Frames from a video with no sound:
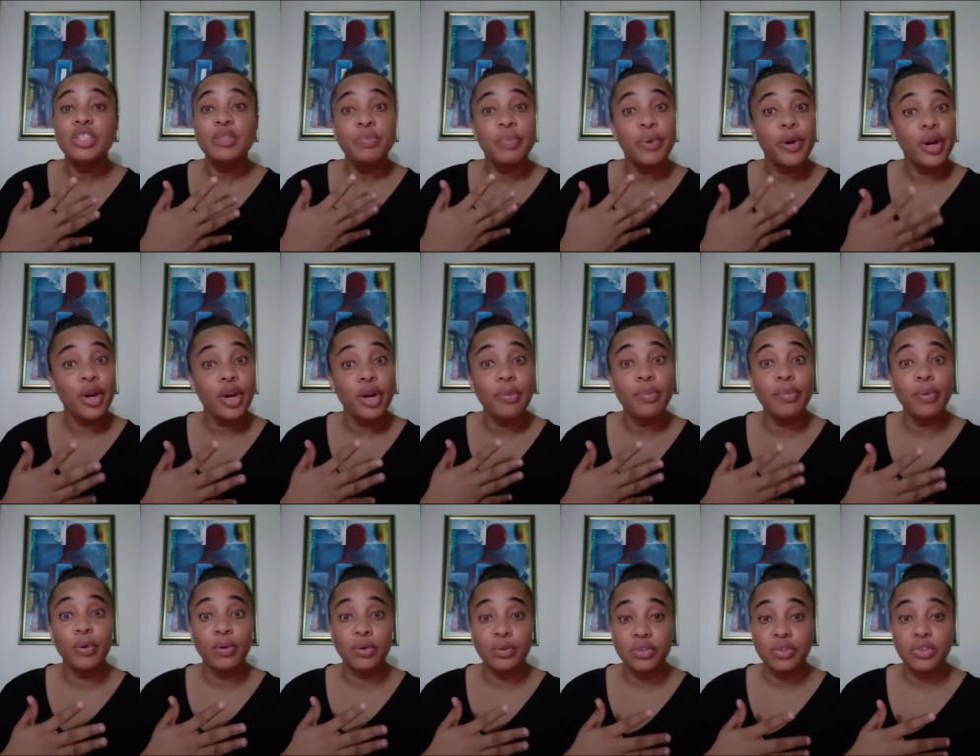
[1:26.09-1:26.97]

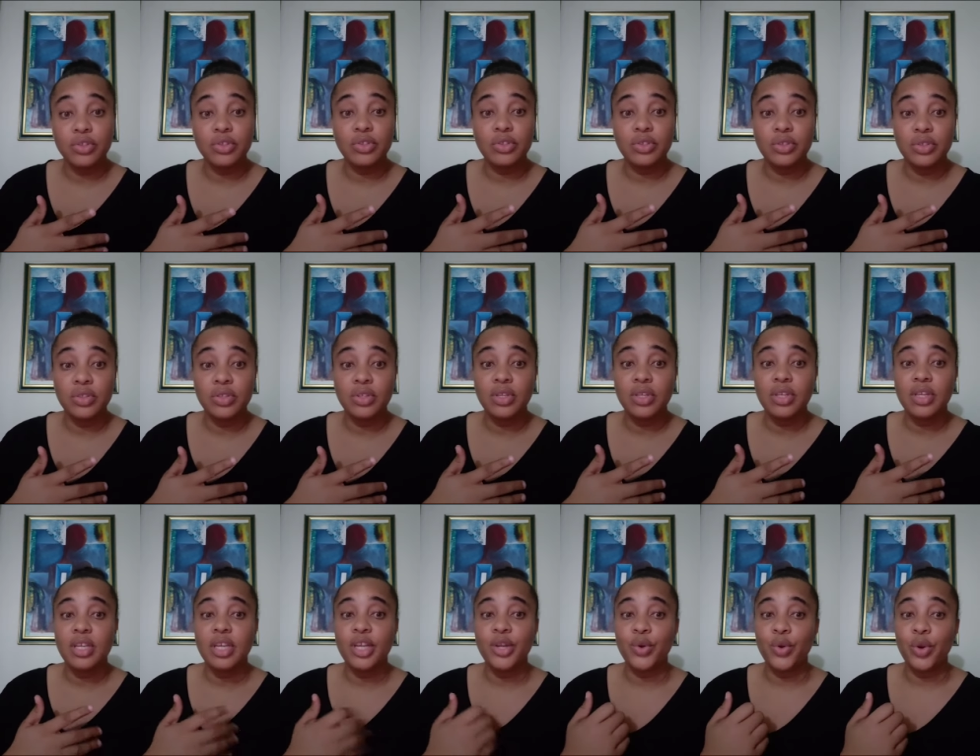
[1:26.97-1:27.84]
purpose
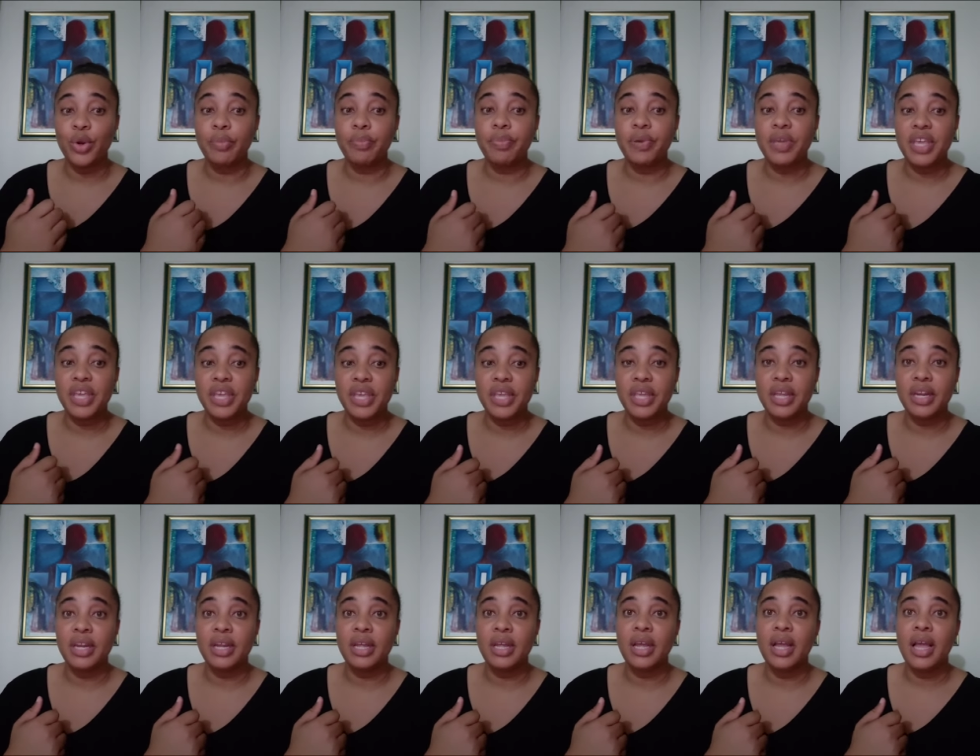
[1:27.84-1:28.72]
in our
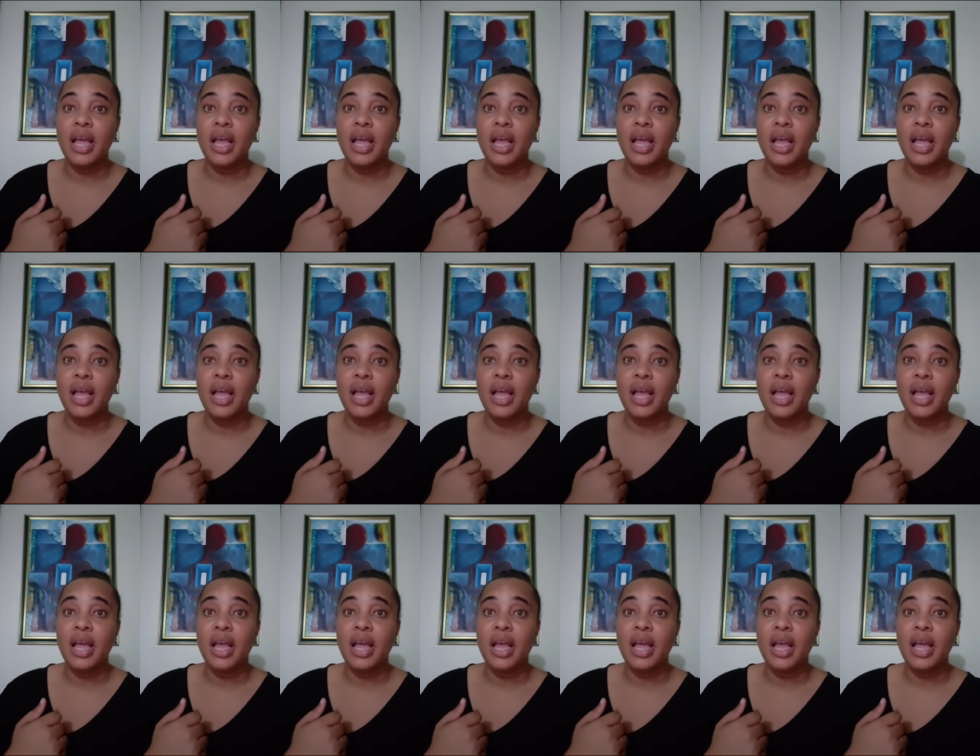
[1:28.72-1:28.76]
pain